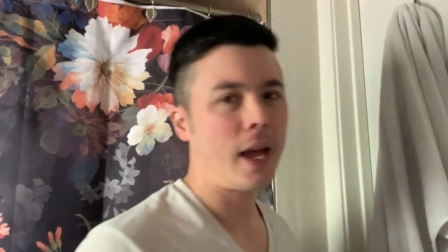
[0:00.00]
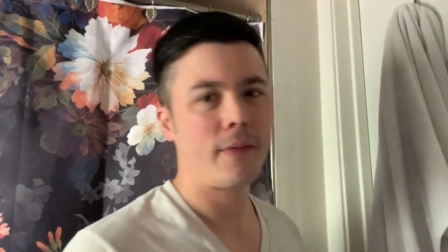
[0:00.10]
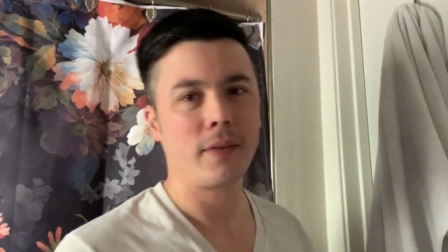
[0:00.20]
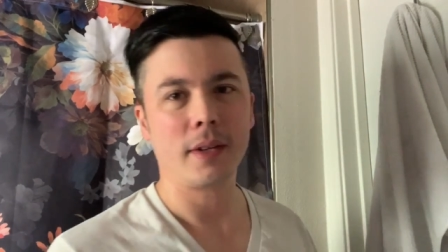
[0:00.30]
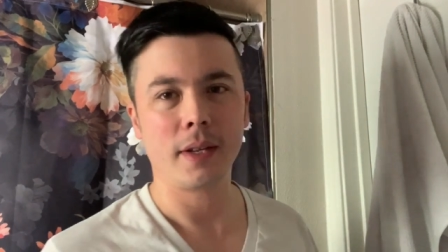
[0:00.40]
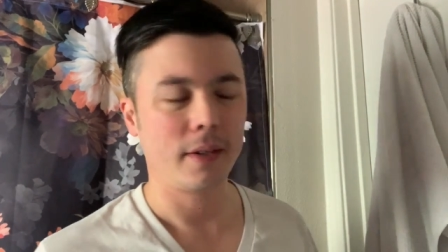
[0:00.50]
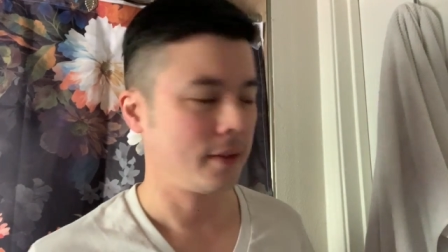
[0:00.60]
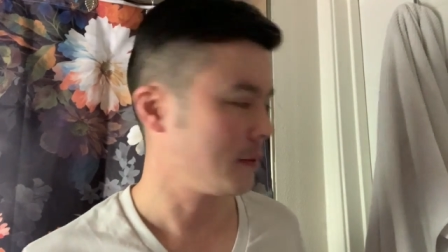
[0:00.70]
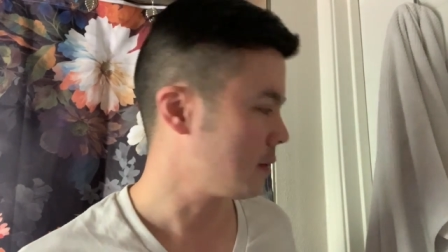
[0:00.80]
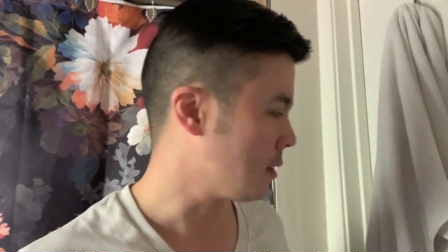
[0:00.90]
half and again
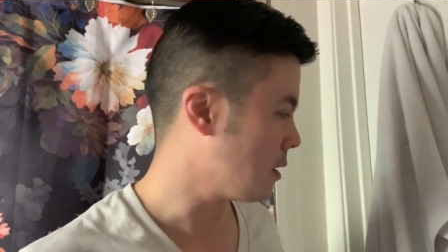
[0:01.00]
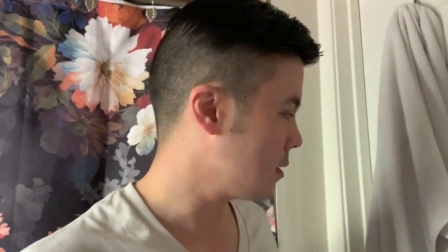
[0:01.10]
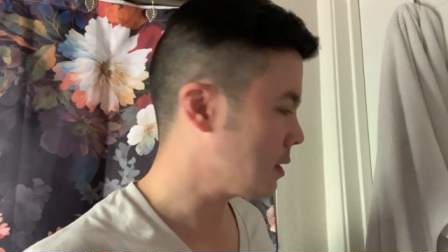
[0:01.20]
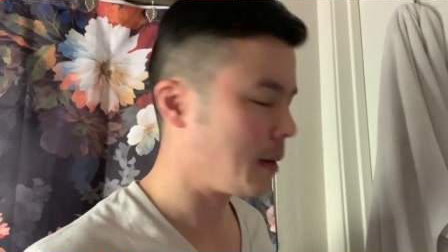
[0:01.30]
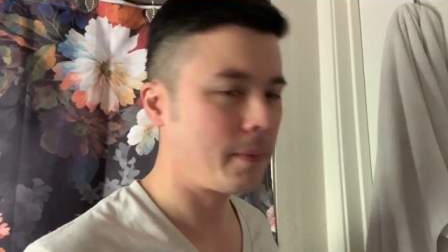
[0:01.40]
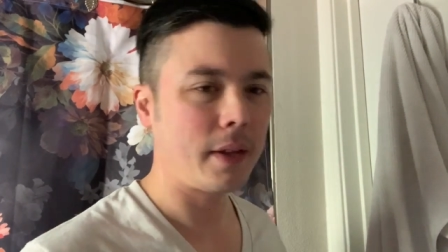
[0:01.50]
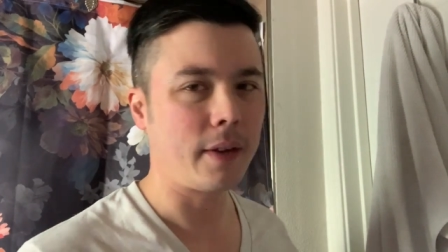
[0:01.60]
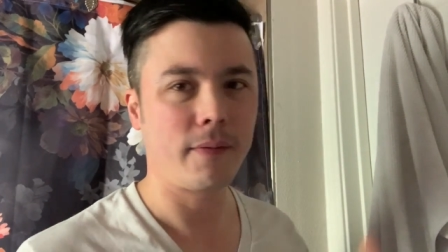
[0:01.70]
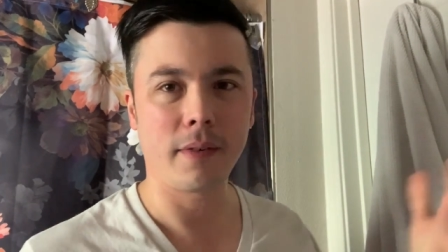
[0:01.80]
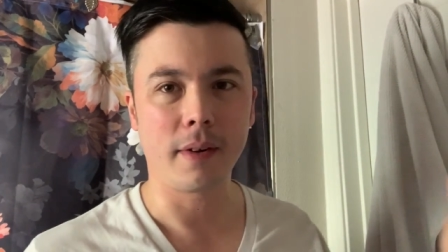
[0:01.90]
the same
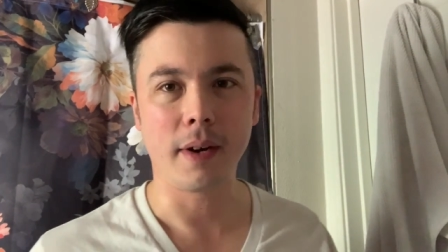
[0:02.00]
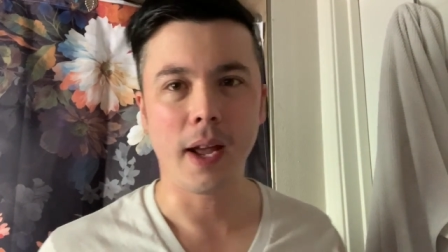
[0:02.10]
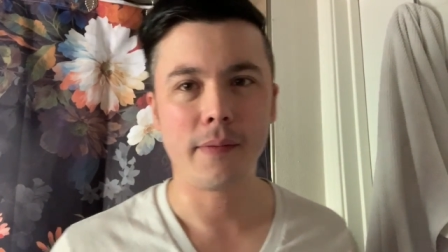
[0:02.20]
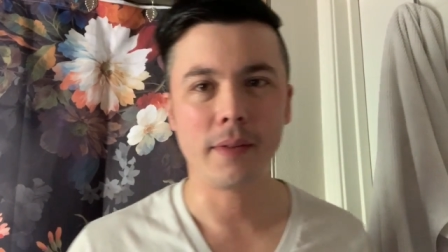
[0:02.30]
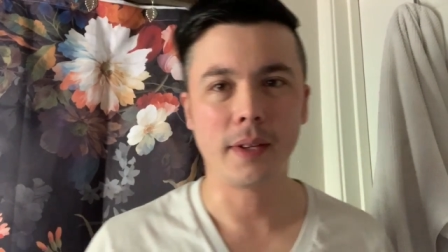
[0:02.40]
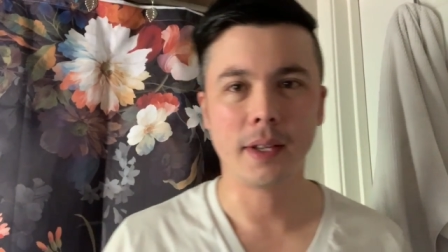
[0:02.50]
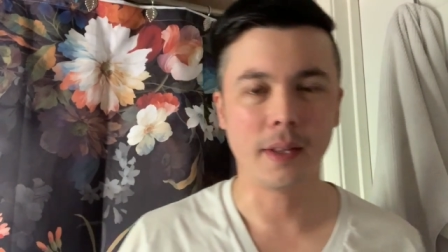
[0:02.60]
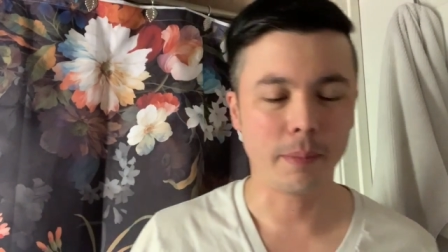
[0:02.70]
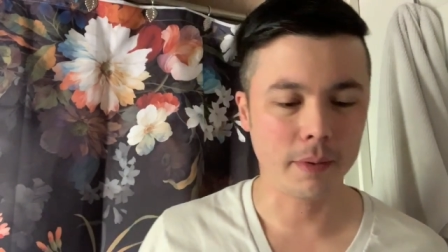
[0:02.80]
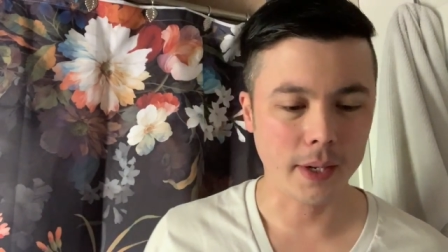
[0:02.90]
thing for half and again
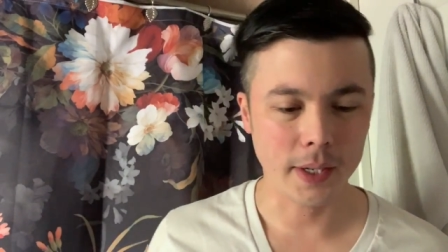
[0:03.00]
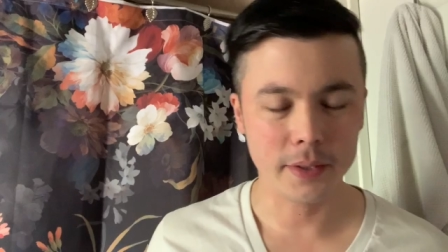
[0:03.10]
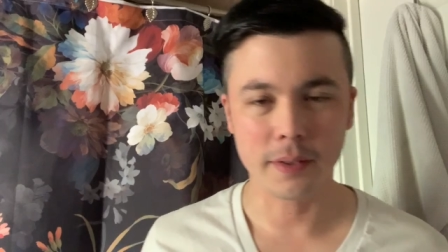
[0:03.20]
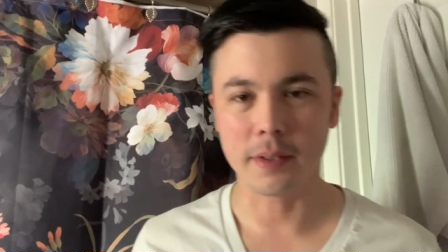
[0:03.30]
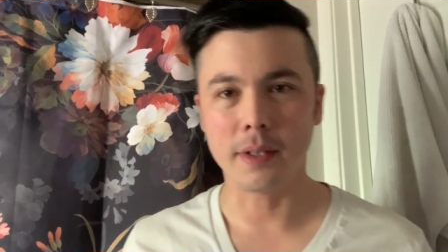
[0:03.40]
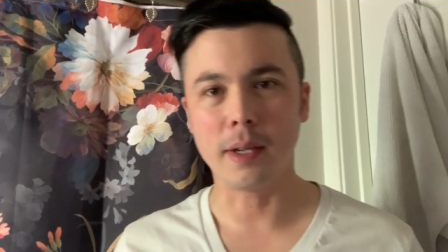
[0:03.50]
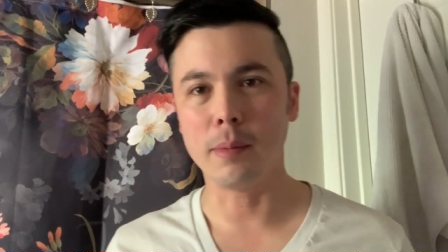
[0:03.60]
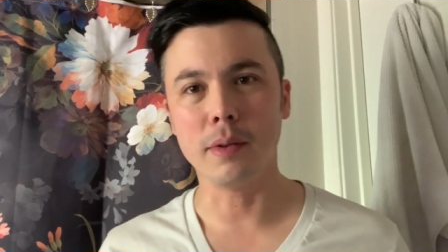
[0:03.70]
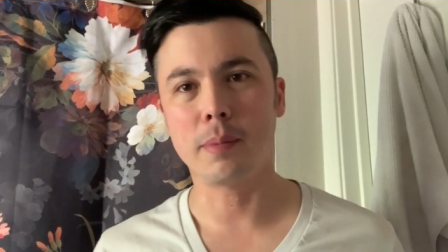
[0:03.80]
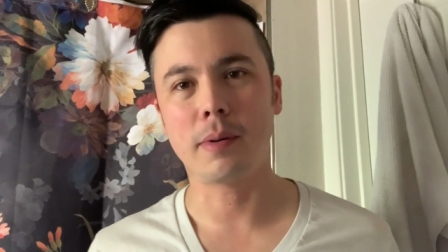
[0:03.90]
the price or
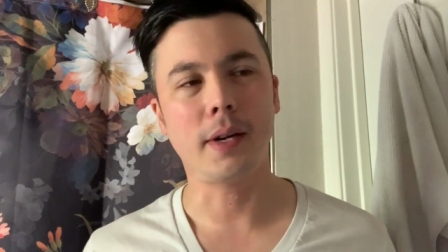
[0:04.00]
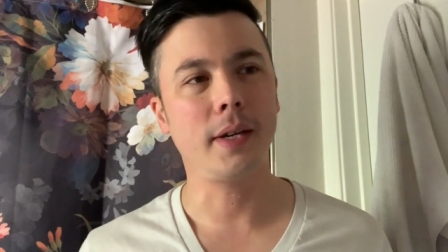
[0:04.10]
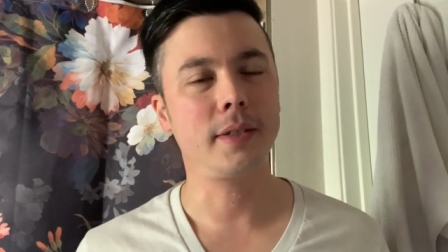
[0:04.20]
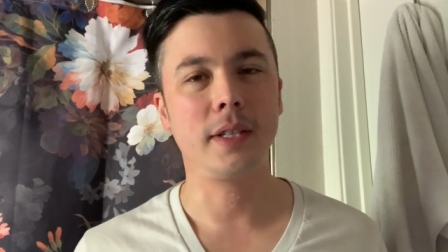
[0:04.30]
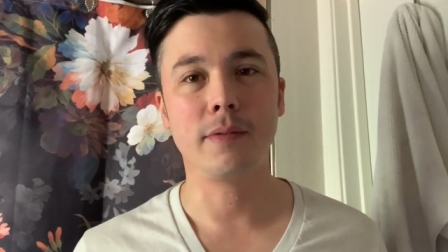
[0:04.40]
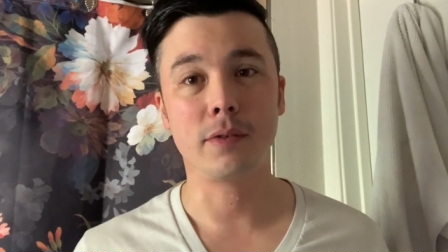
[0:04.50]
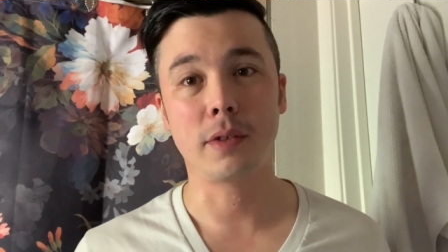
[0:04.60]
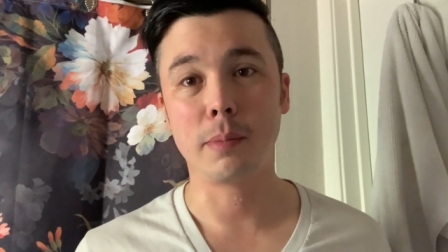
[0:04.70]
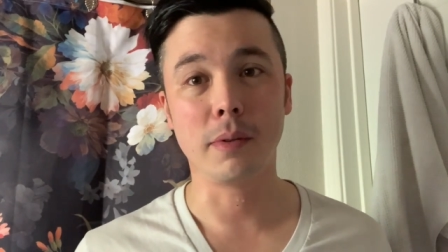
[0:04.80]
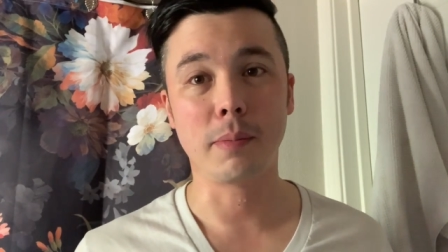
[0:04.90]
double the price, even
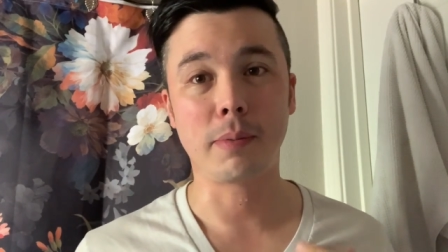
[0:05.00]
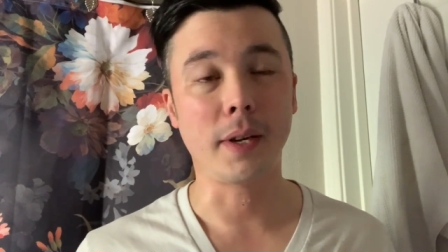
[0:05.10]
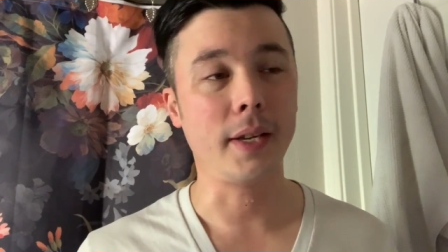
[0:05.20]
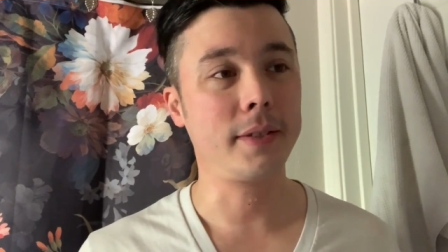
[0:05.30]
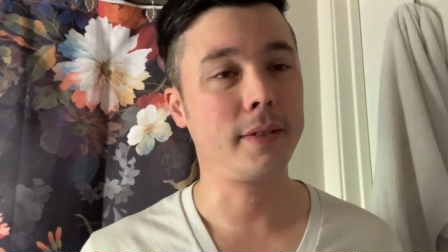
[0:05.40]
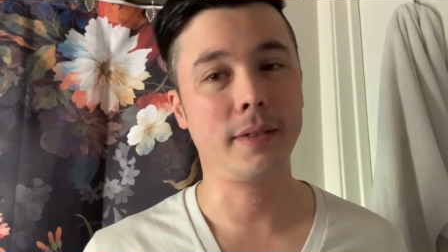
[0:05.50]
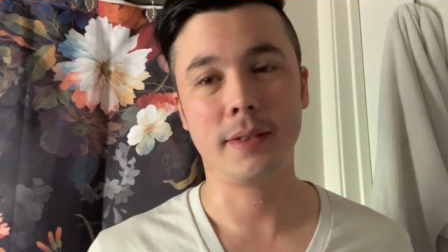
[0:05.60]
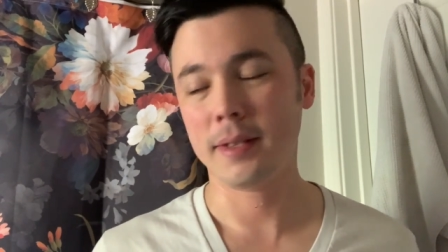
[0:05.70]
triple the price,